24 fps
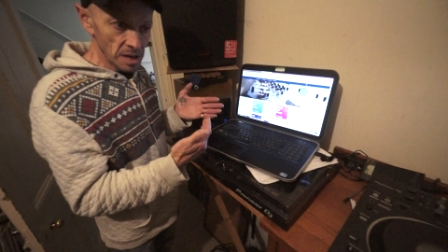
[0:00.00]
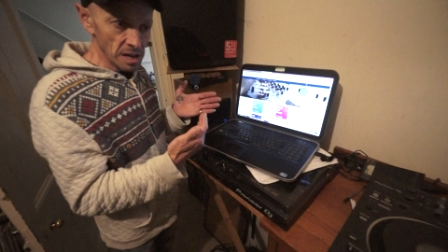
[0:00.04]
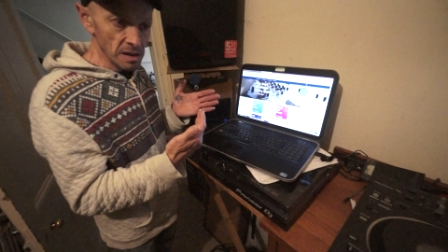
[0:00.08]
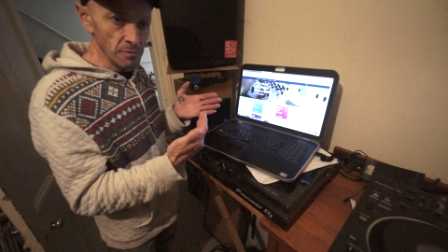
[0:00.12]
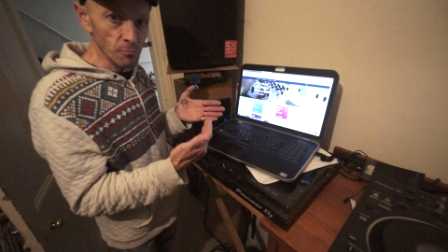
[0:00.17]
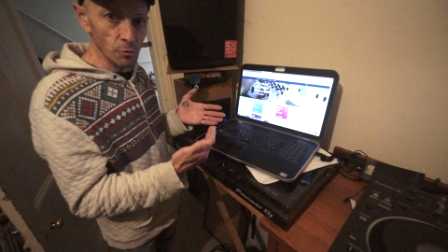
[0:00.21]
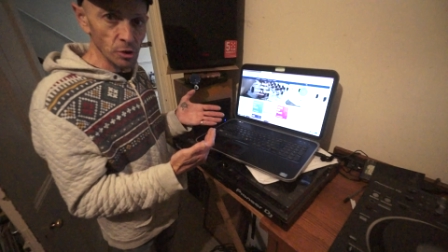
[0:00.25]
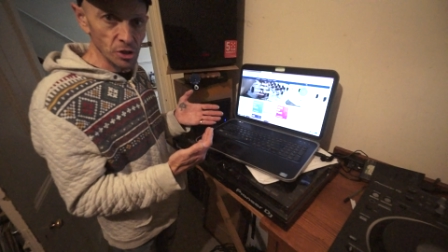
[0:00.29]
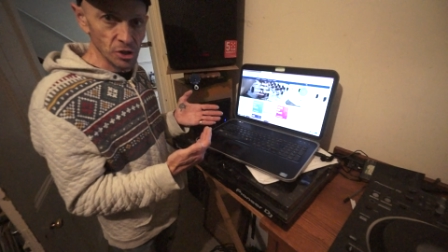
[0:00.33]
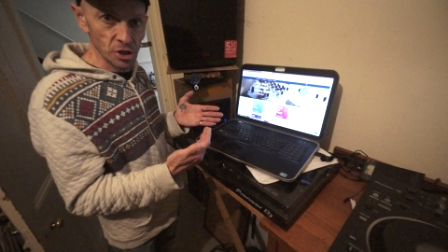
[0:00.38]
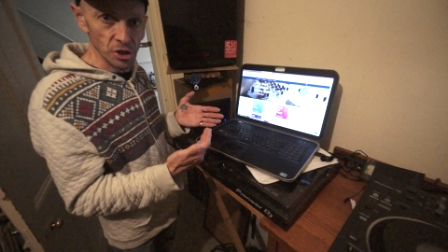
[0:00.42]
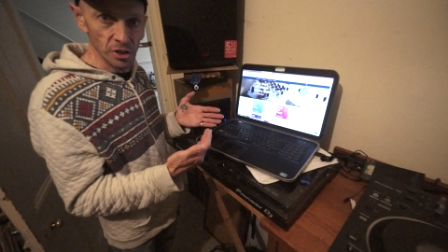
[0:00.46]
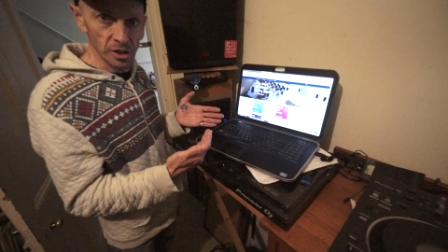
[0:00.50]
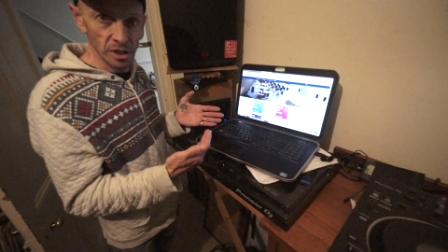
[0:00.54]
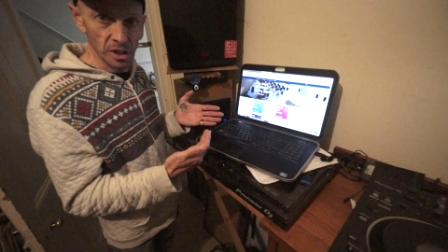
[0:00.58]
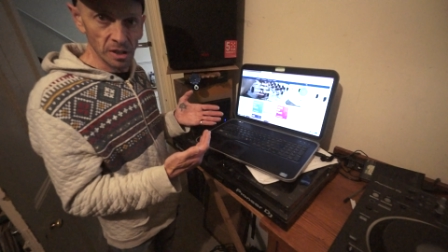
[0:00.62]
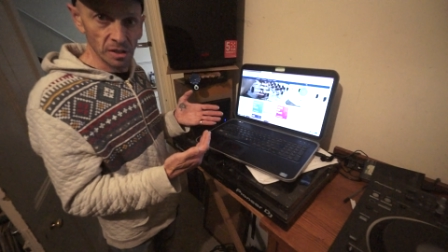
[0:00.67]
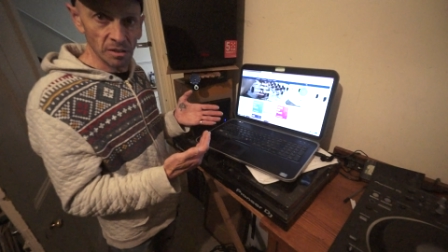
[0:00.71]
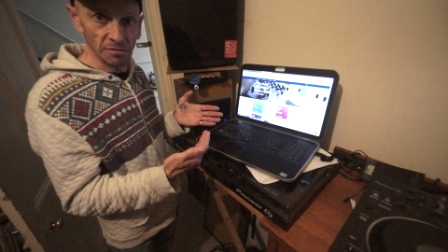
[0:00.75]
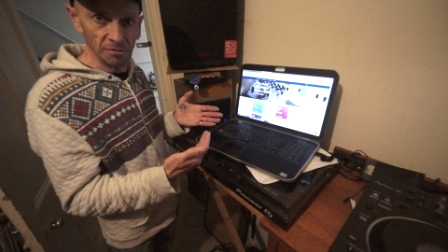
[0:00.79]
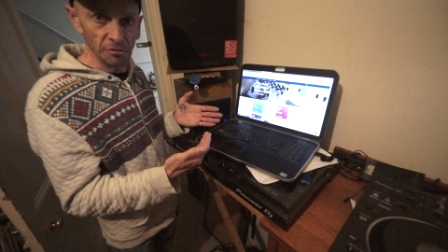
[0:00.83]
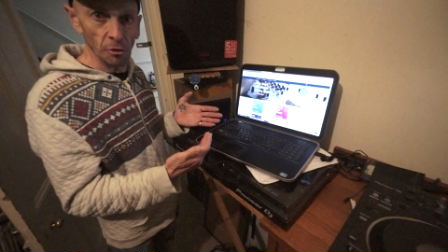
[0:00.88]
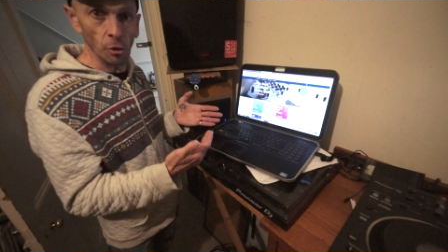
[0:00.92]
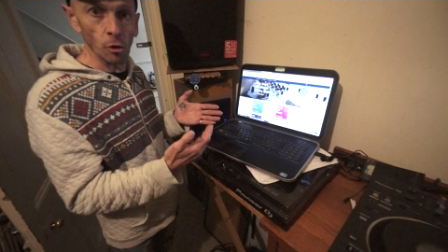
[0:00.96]
in
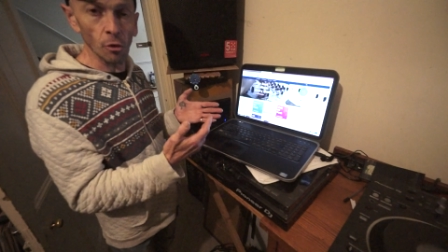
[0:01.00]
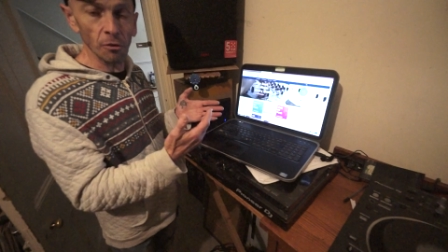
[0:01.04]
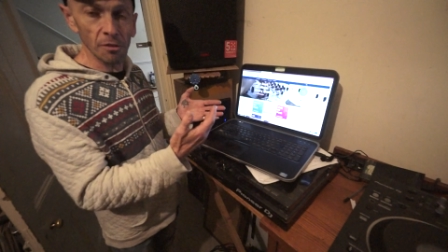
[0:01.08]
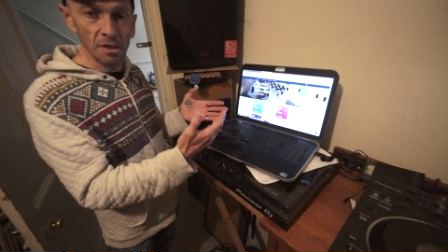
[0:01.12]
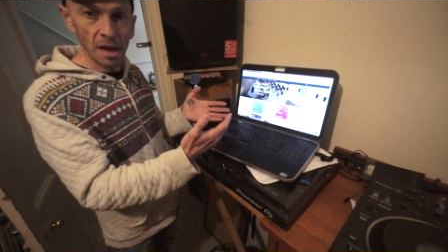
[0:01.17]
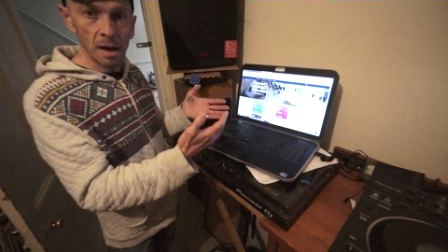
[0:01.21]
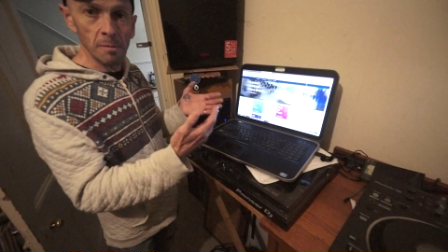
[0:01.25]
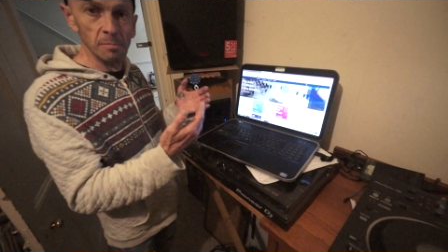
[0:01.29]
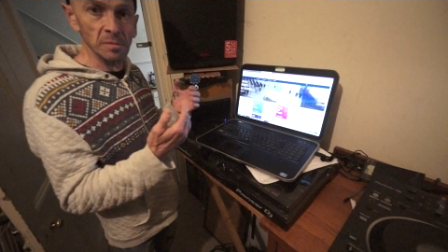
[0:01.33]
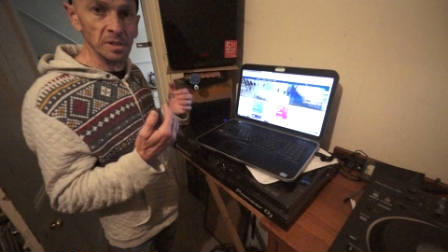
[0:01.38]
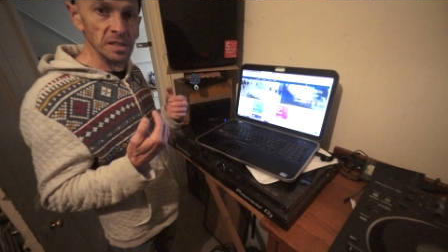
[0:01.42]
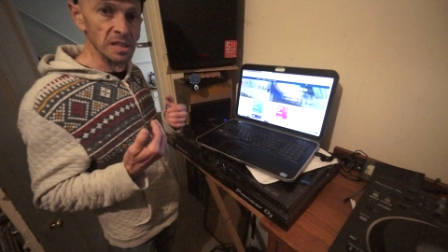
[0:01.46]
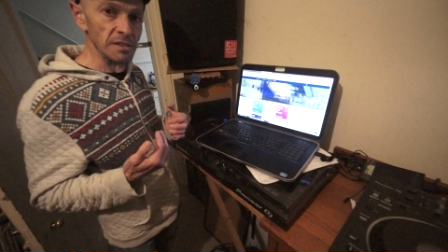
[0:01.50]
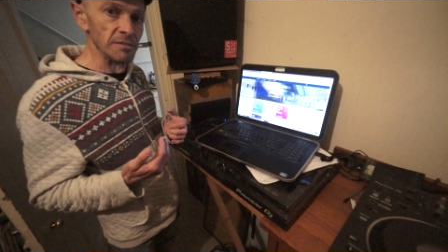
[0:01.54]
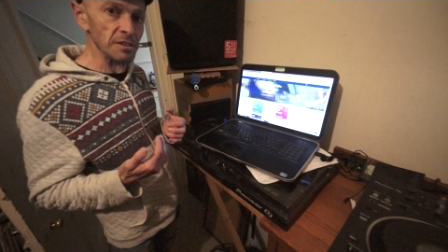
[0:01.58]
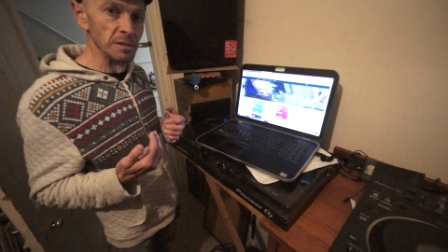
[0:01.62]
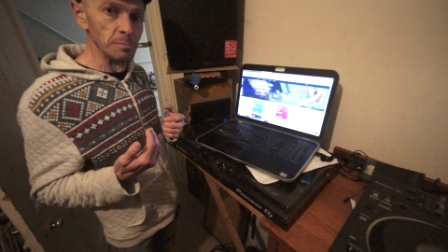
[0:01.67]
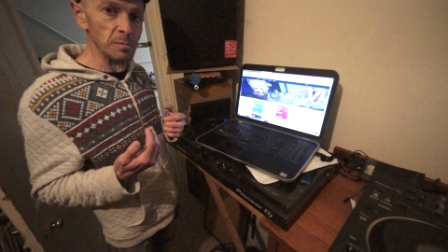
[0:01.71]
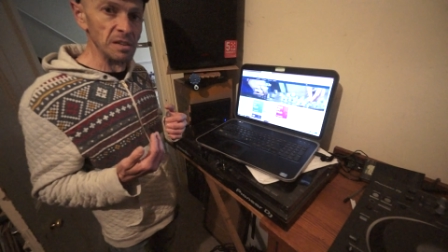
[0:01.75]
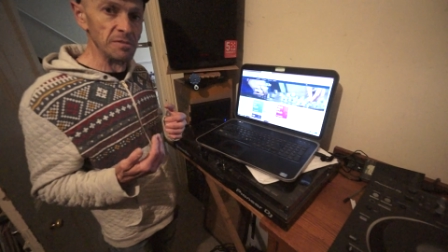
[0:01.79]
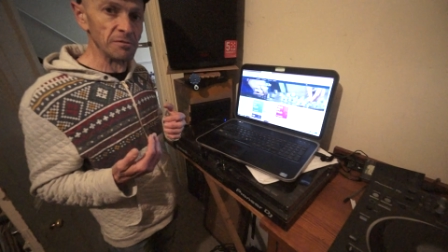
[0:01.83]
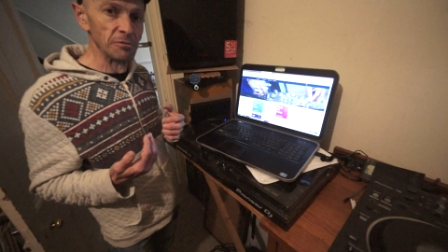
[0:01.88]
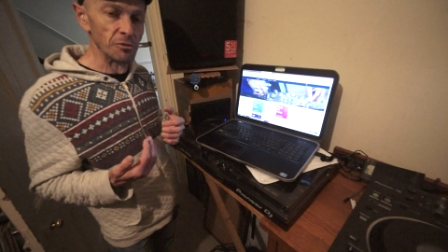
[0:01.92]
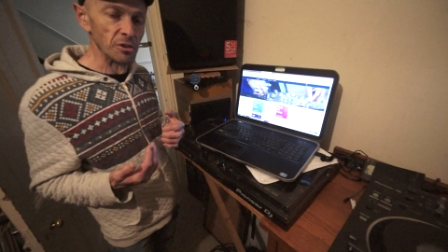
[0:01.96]
return for them
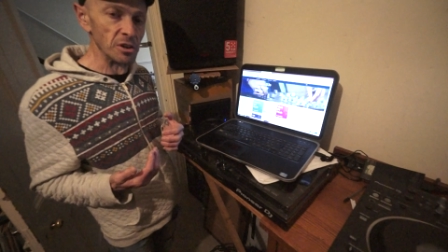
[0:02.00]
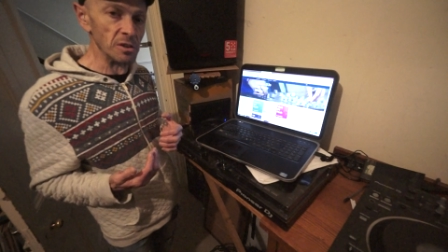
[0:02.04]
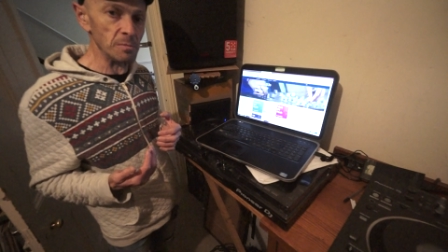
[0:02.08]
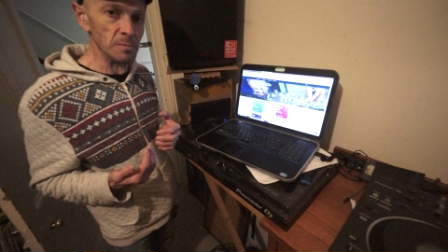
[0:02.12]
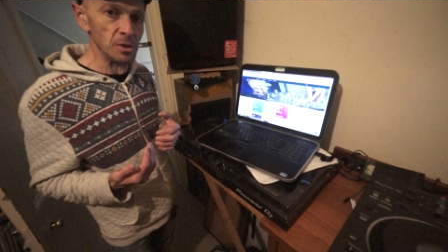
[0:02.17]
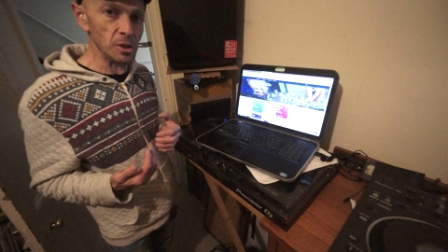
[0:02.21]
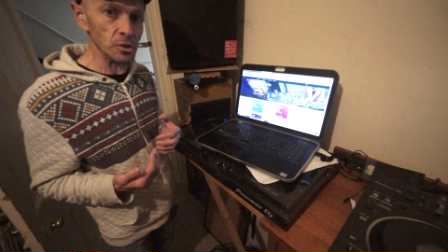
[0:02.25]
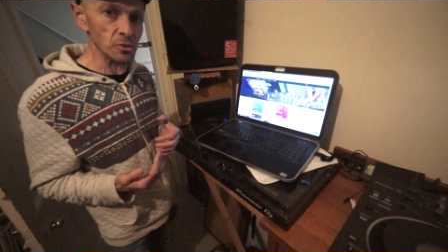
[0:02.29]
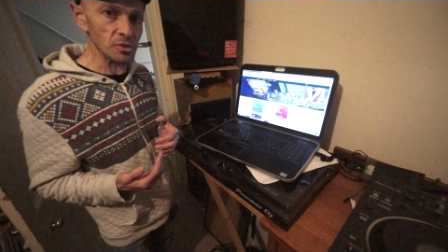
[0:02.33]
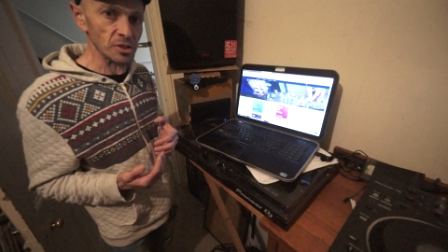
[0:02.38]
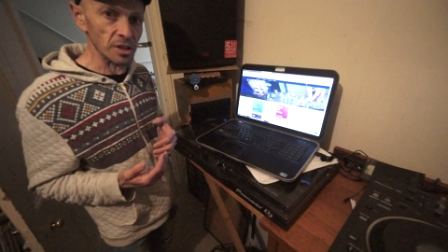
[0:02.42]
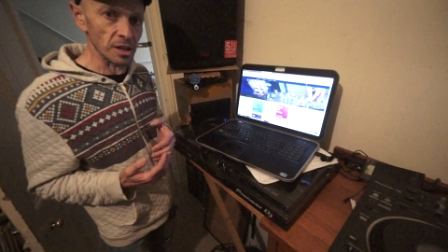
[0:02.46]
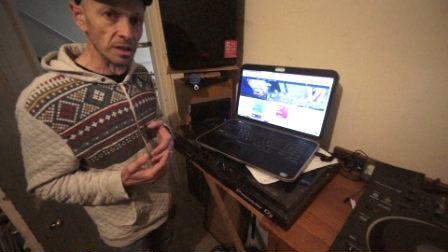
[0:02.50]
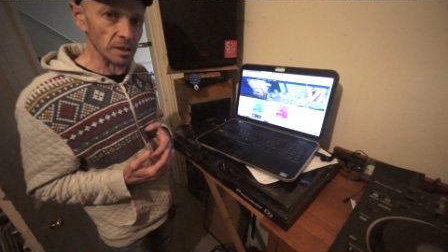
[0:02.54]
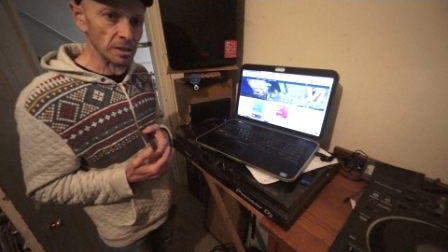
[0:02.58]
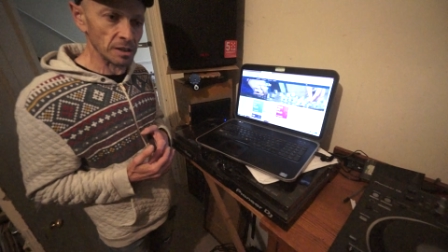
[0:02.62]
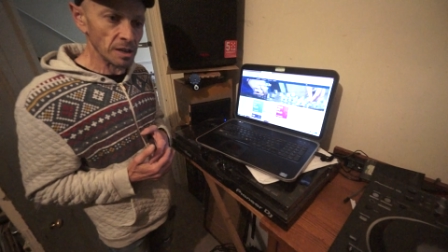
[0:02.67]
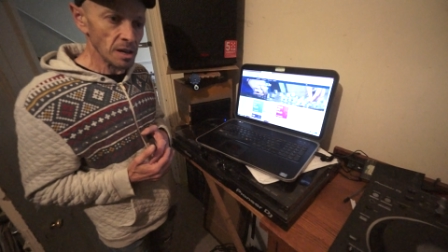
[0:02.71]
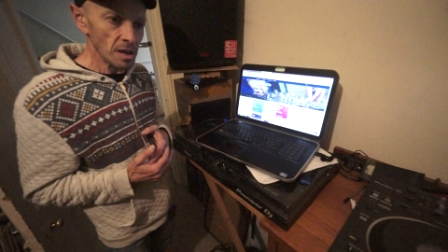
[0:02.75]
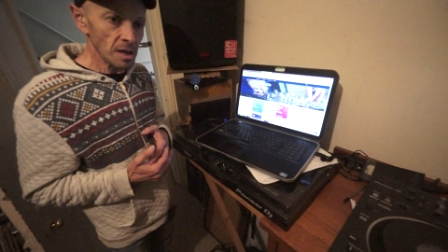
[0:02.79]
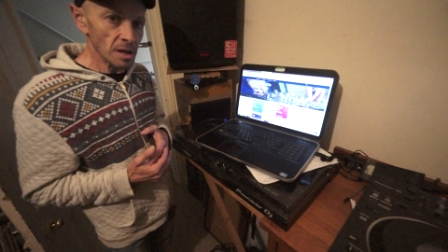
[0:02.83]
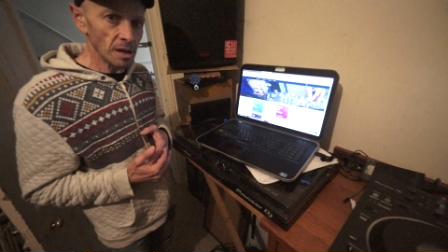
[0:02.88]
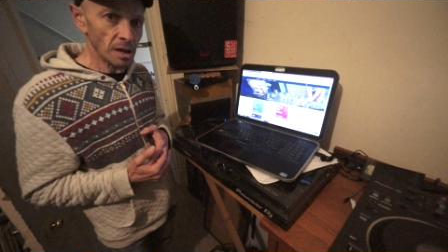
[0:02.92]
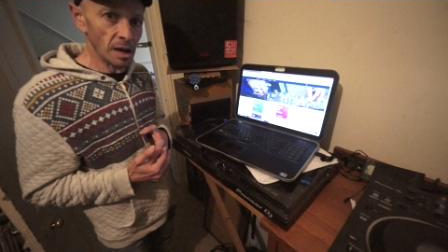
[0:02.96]
giving me free music.
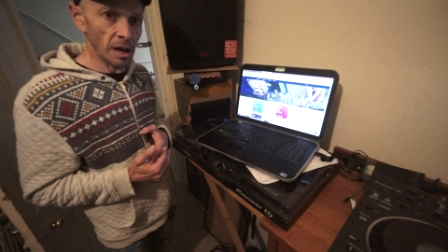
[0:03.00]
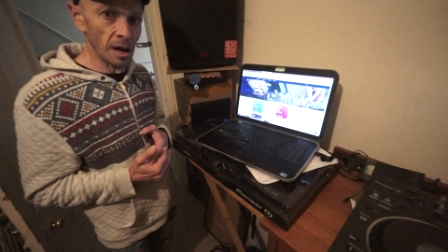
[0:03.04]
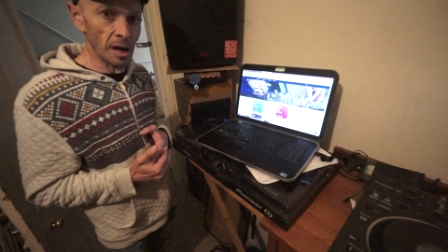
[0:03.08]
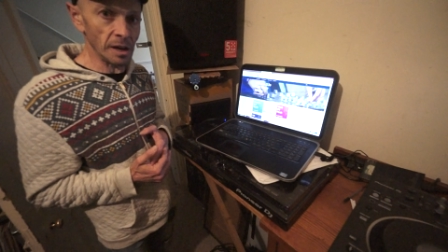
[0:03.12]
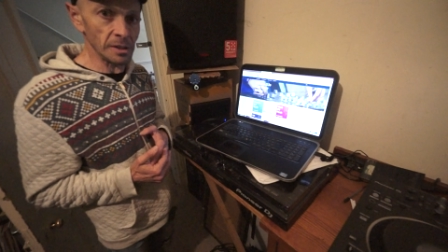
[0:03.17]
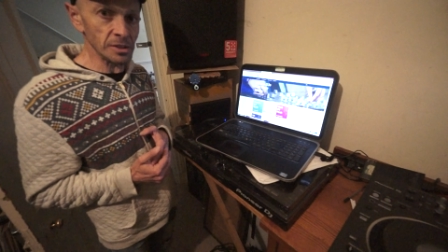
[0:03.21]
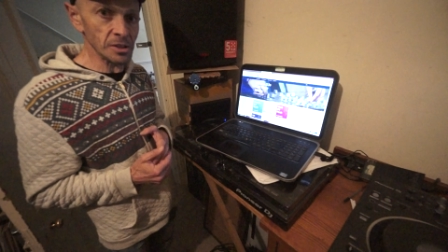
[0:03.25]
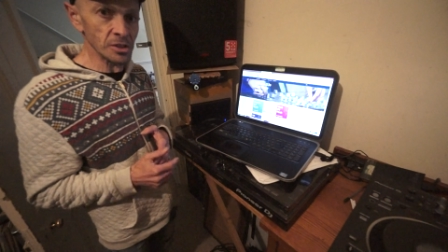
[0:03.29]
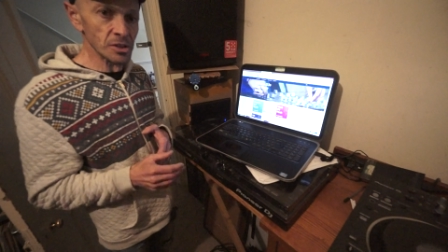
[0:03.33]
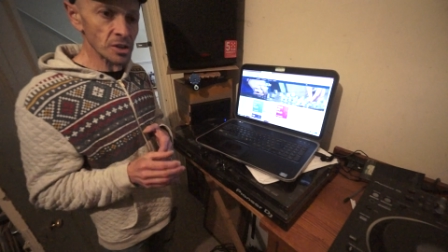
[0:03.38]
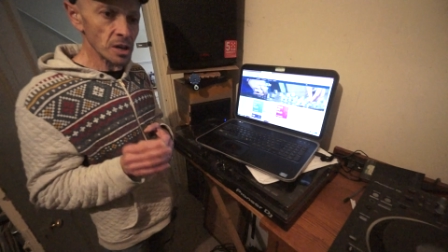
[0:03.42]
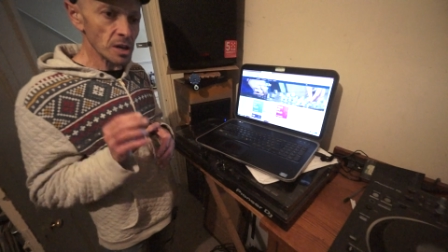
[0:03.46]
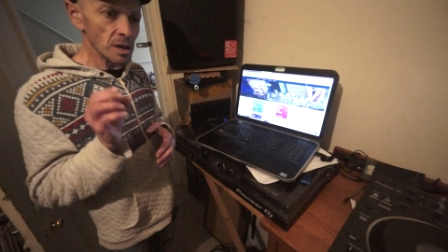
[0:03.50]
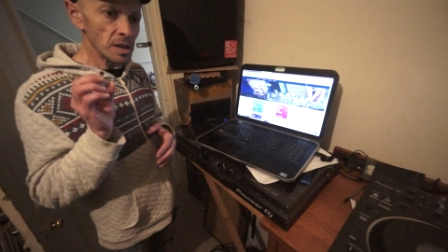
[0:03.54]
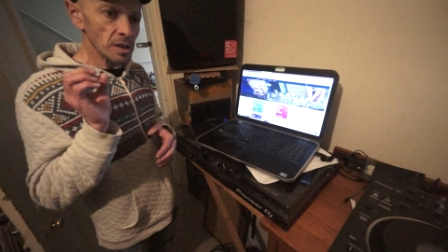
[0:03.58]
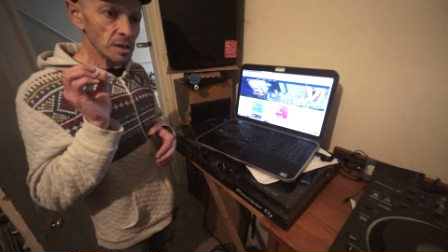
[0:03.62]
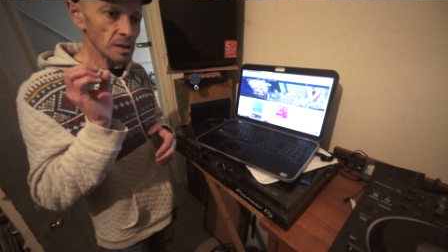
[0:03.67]
And